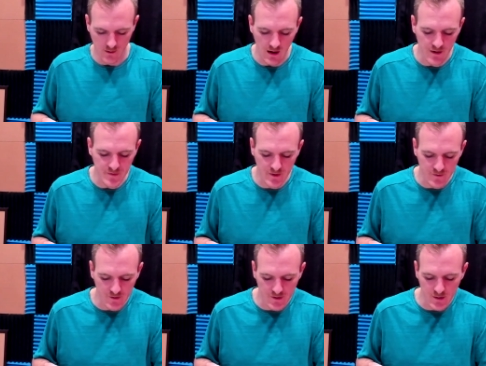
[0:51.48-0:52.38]
And
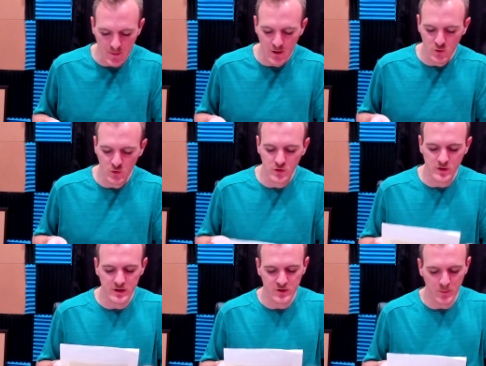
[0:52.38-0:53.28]
then the mackerel
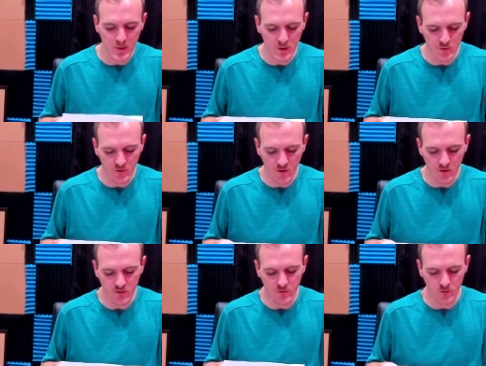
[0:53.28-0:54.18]
and tomato
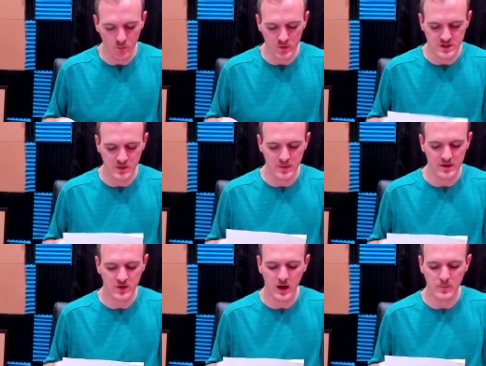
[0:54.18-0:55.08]
sauce, which can be
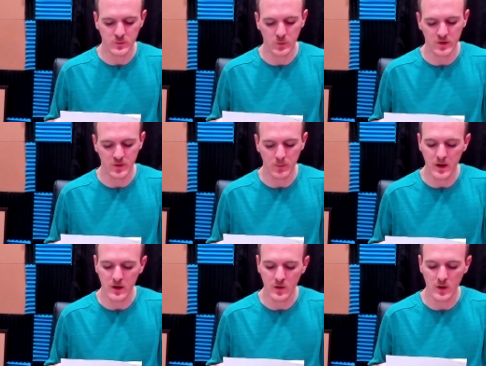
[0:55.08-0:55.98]
topped with
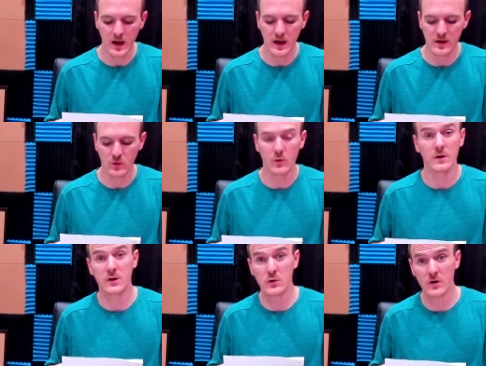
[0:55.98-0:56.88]
mayo and or
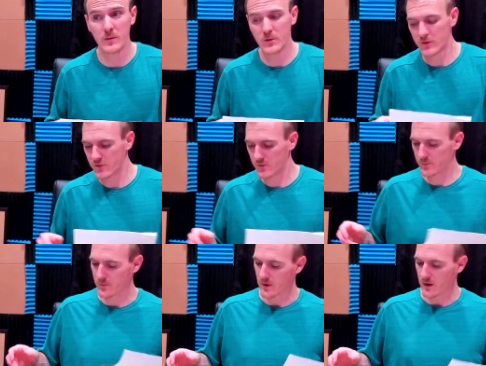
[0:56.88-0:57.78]
cucumbers.
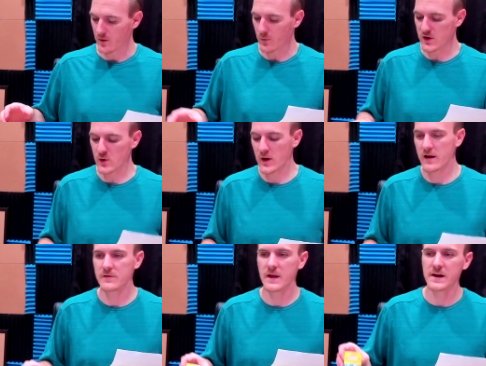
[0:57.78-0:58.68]
We do
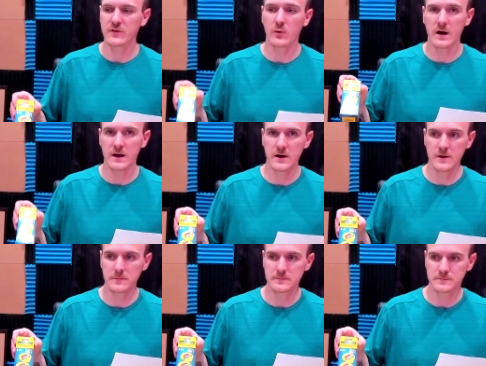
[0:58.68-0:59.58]
have that, it's right
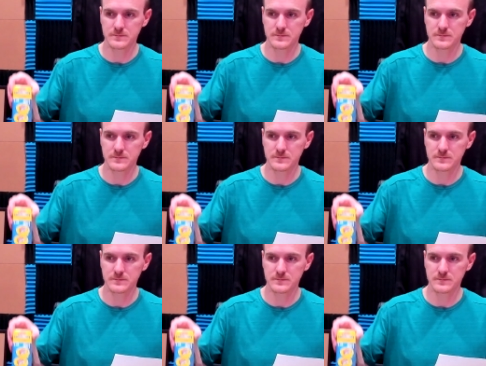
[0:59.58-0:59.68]
here.